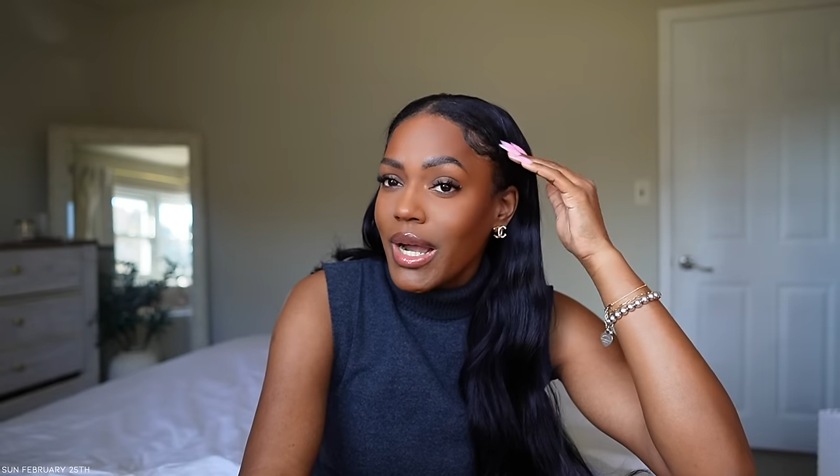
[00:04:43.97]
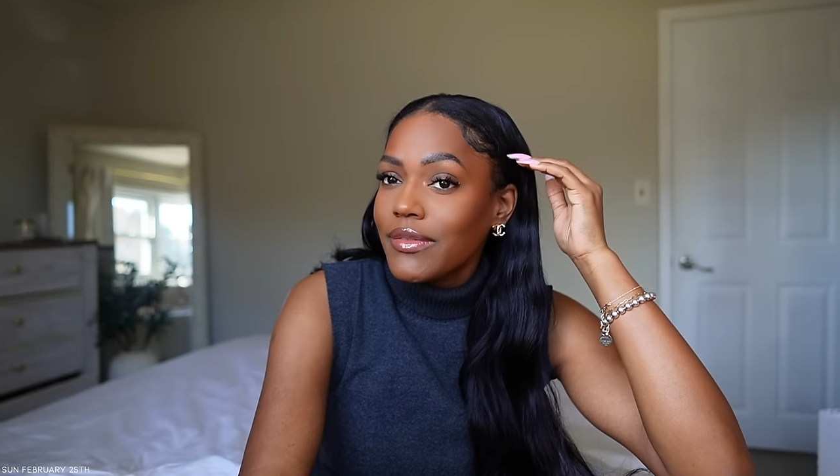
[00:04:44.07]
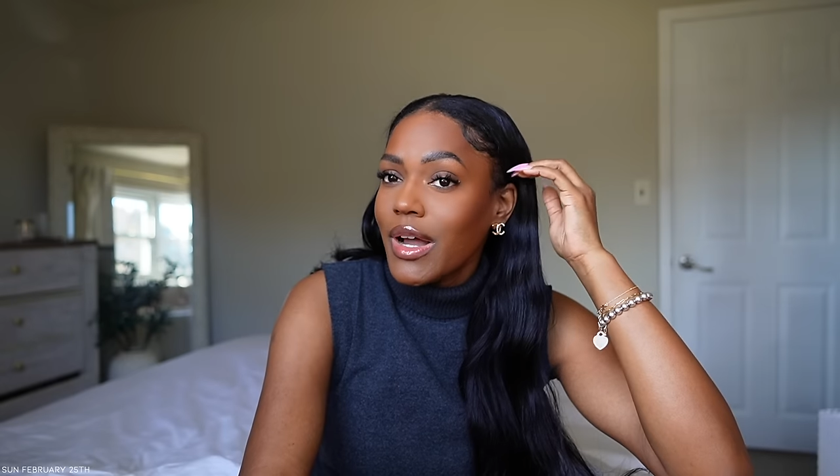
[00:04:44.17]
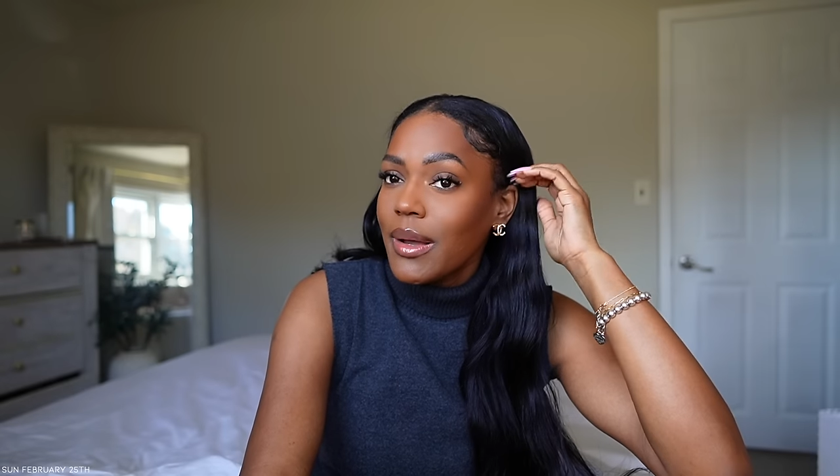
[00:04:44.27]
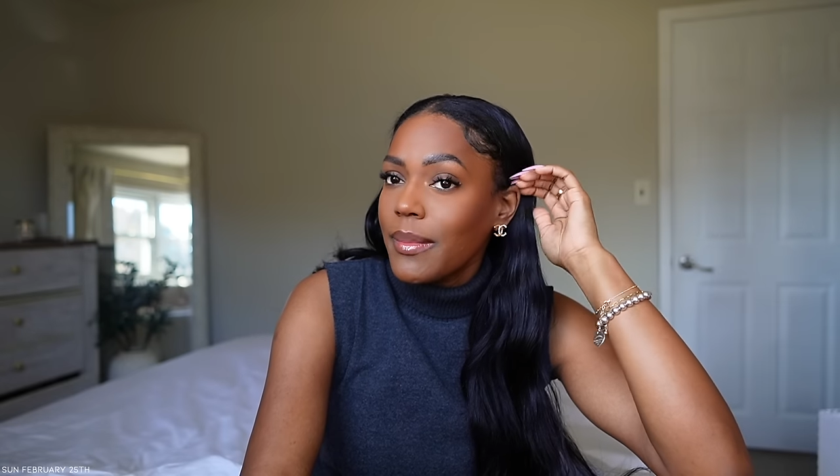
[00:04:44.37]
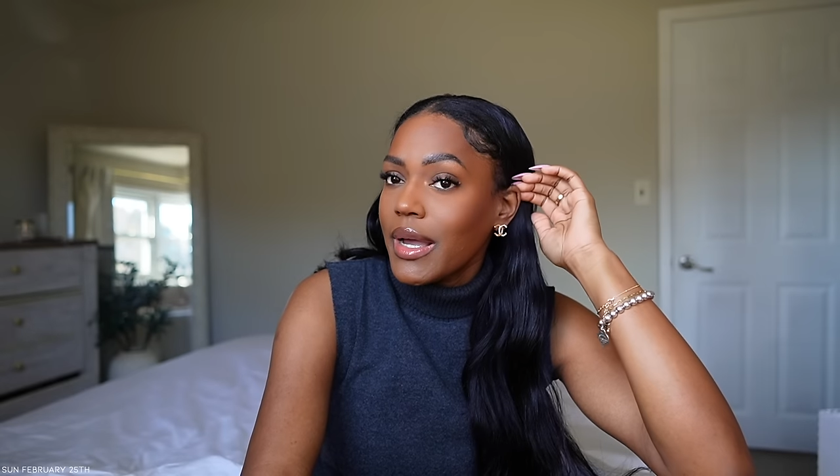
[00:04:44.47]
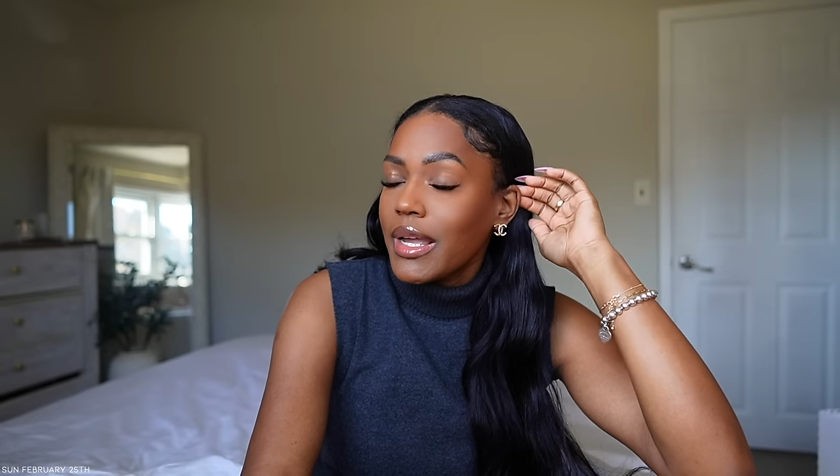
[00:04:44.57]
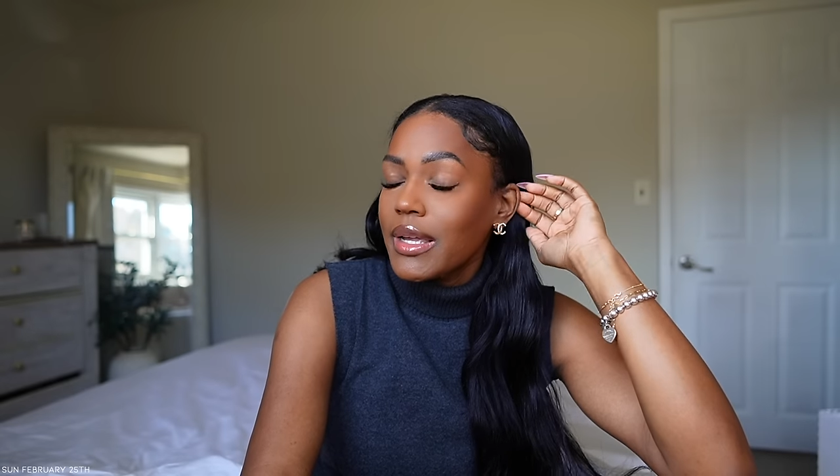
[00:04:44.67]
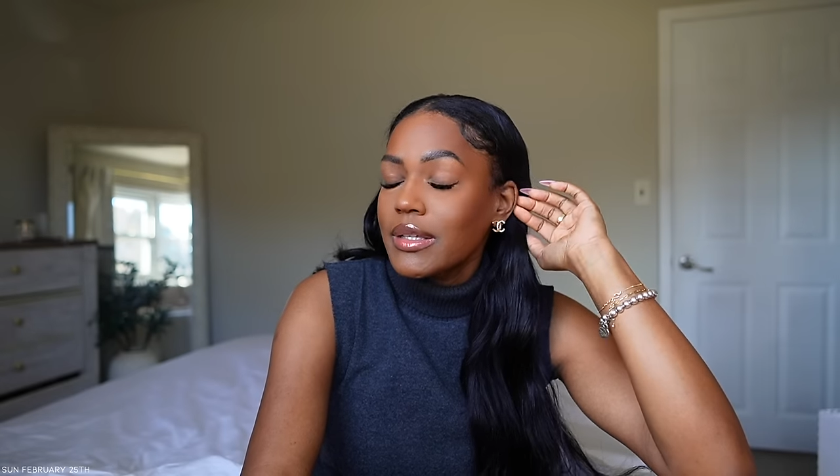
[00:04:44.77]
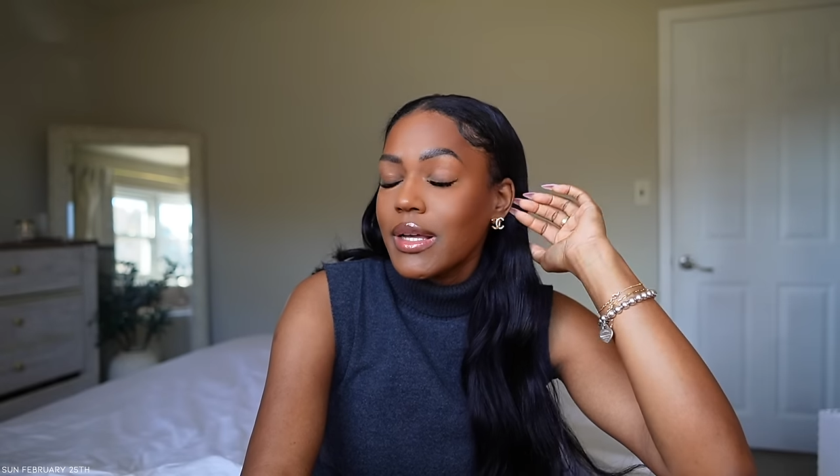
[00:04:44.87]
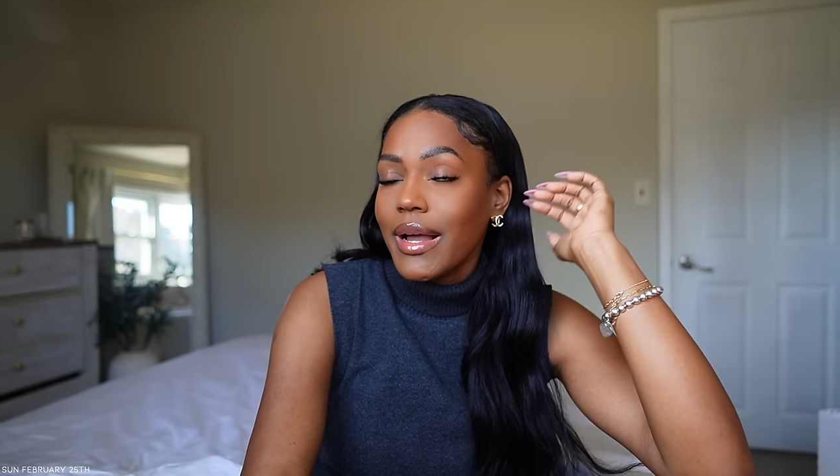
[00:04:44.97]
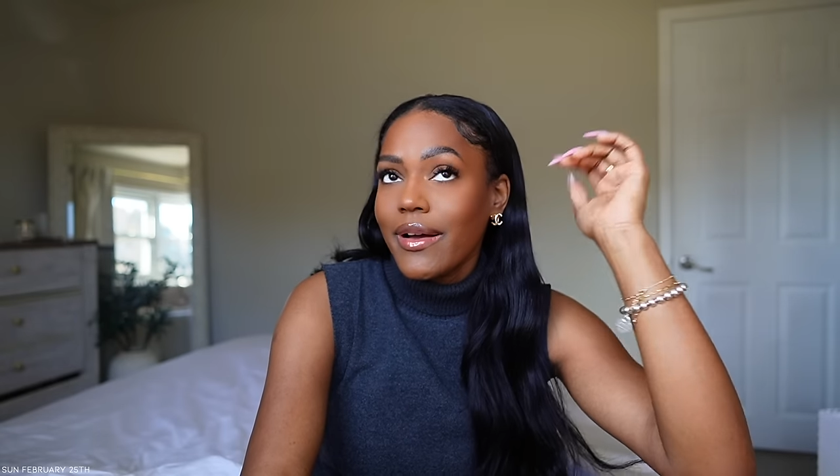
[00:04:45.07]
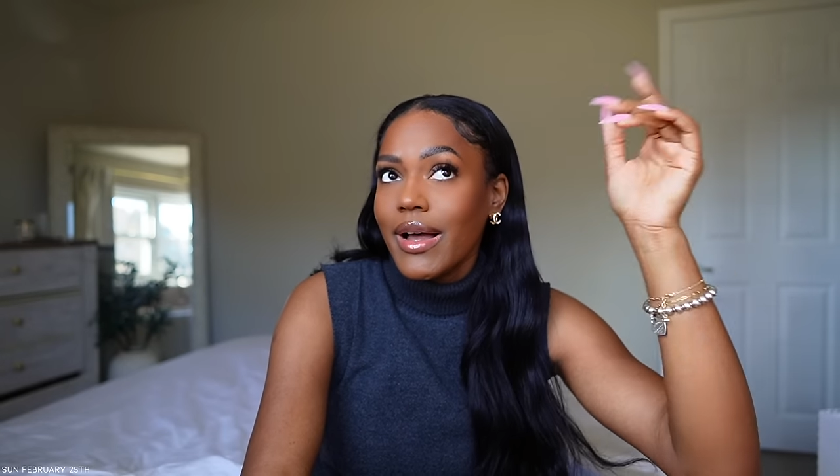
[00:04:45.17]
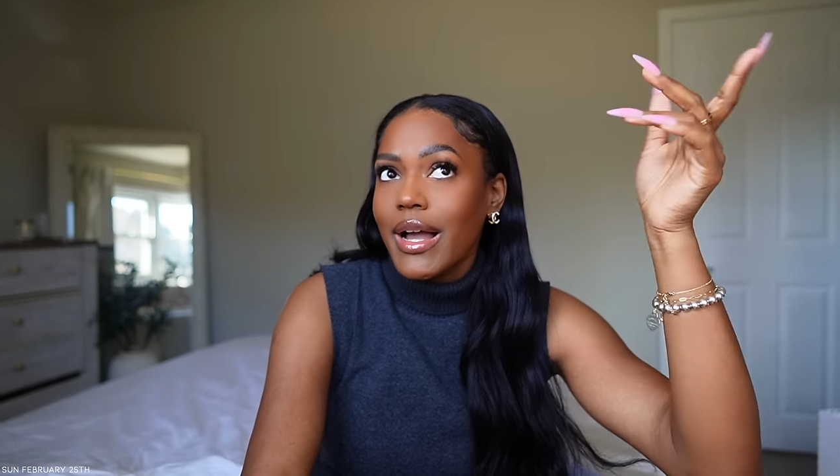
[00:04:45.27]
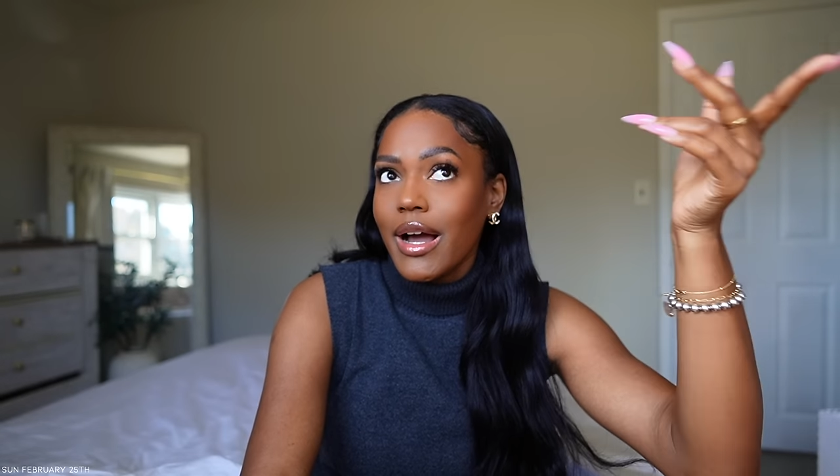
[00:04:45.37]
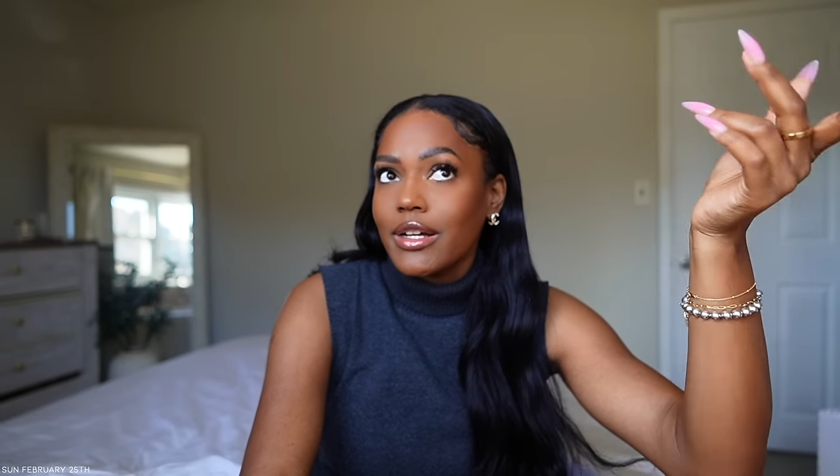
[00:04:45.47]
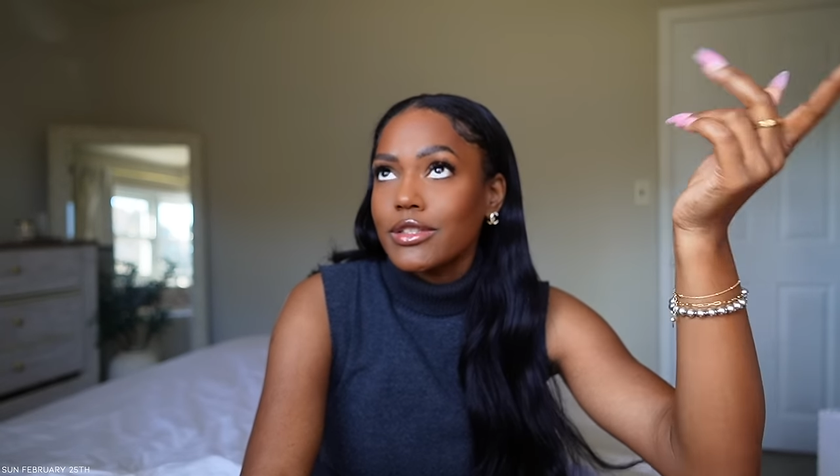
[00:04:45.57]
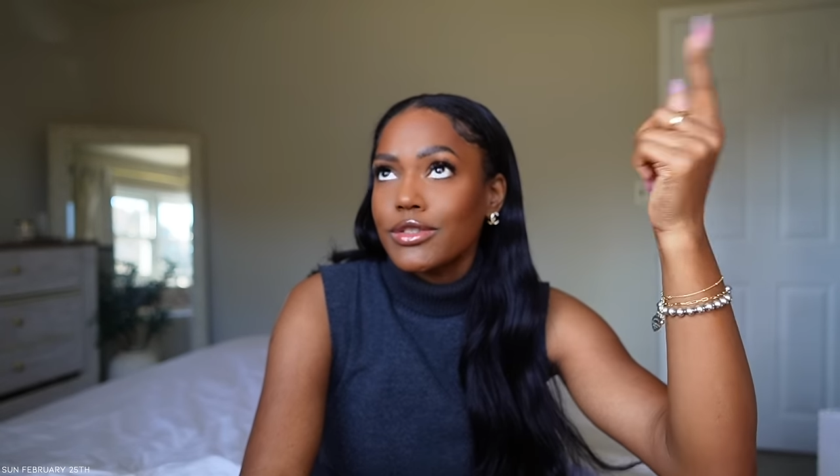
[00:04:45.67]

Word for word: I've got my, I